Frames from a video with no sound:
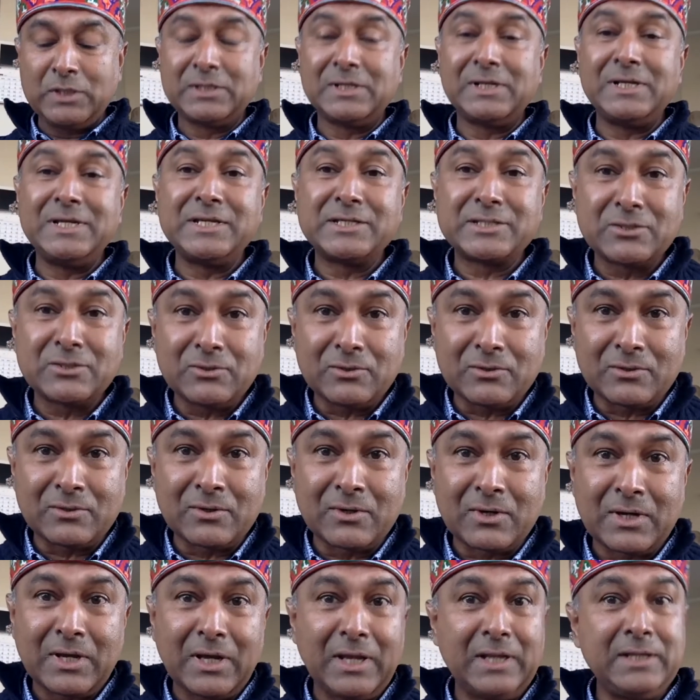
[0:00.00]
Glissant
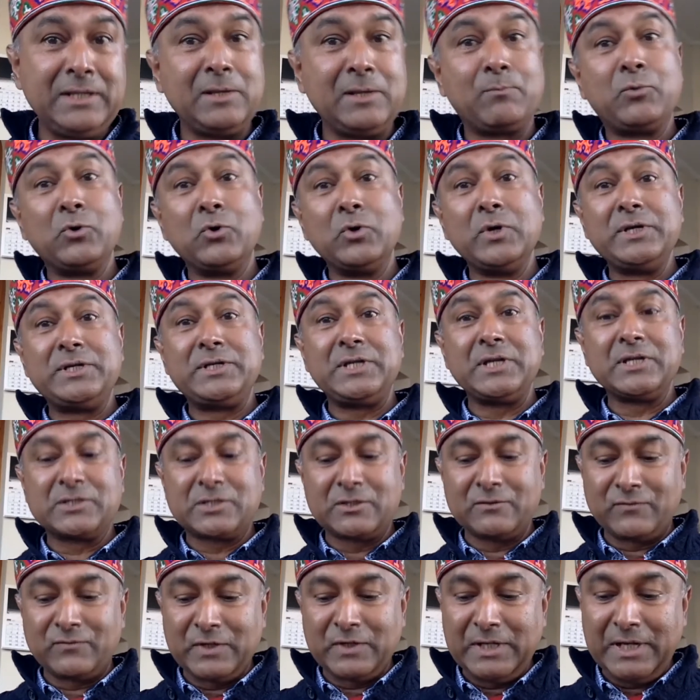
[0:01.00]
in the Poetics
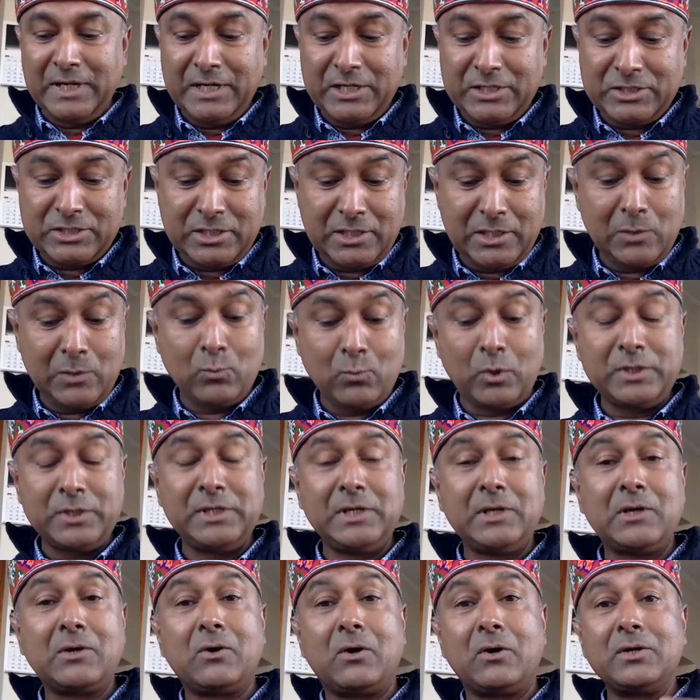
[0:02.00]
of Relation and what
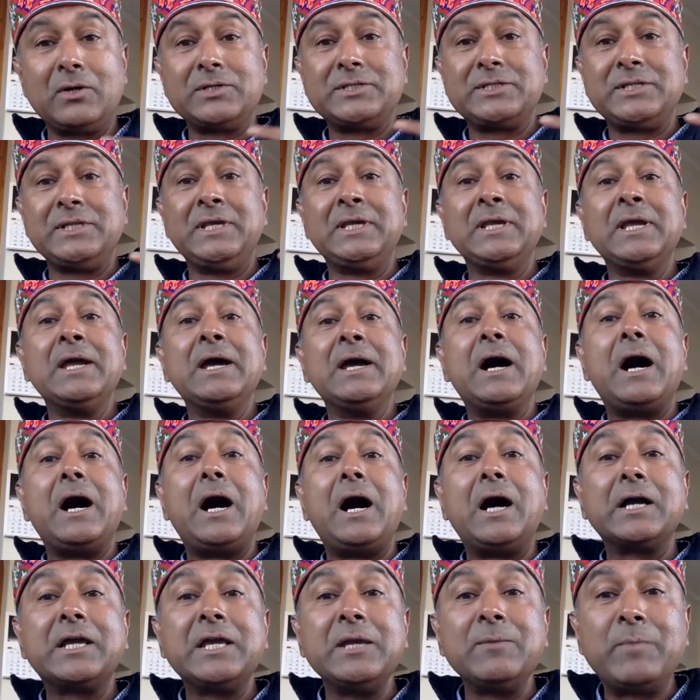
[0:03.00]
he calls the
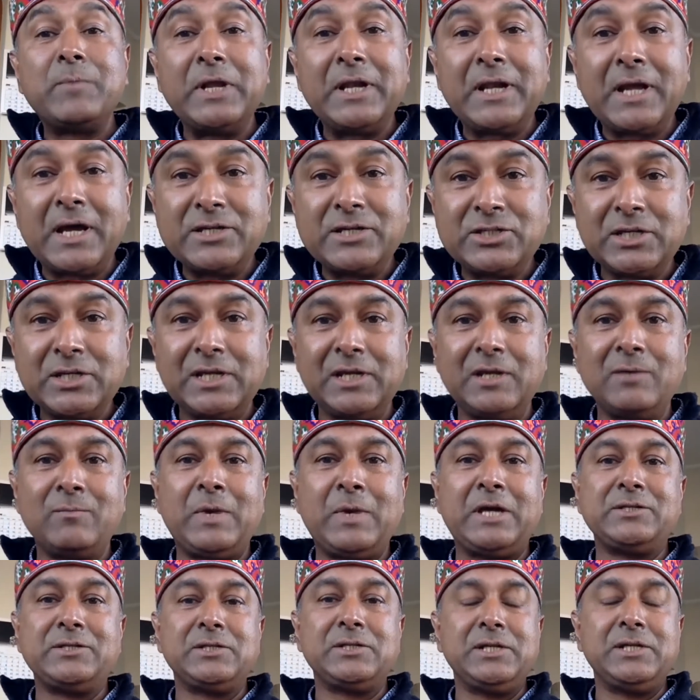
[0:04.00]
archipelagic
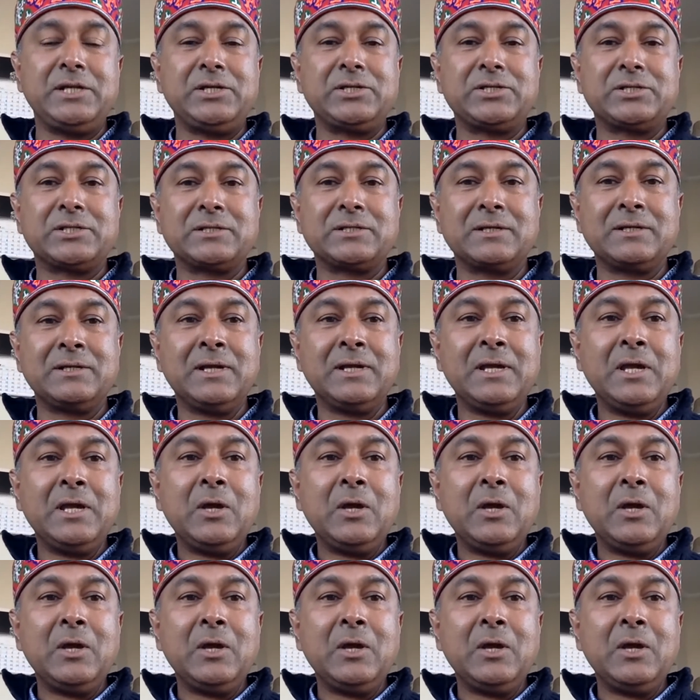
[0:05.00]
imagination,